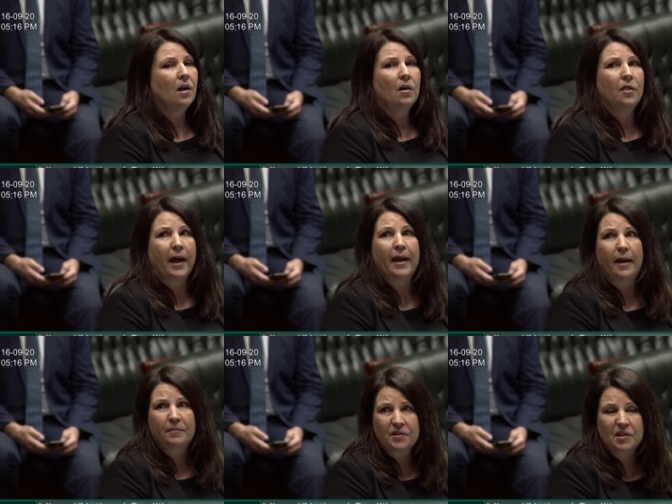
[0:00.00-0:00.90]
they
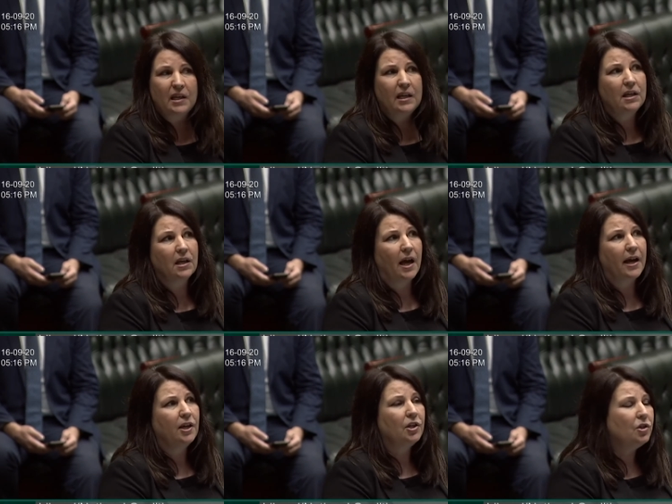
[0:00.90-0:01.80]
have seen
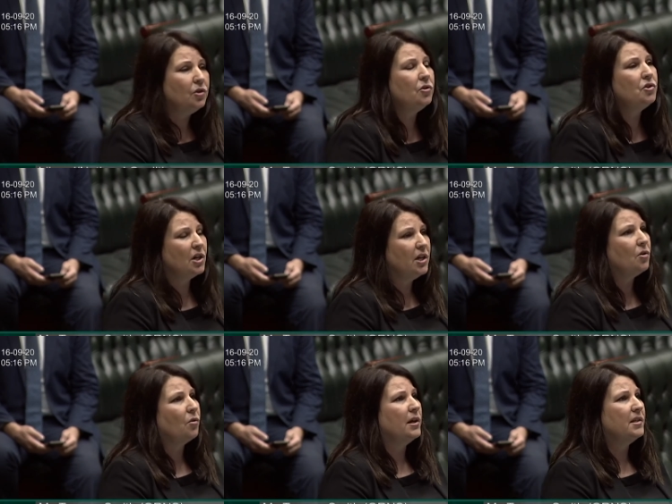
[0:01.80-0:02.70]
a huge
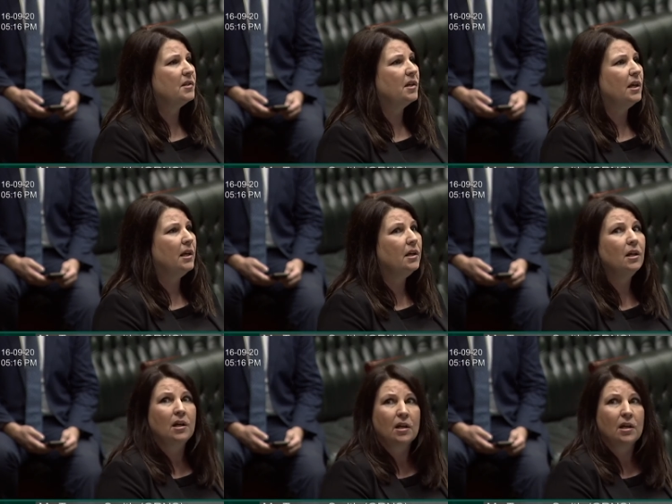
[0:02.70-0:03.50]
increase in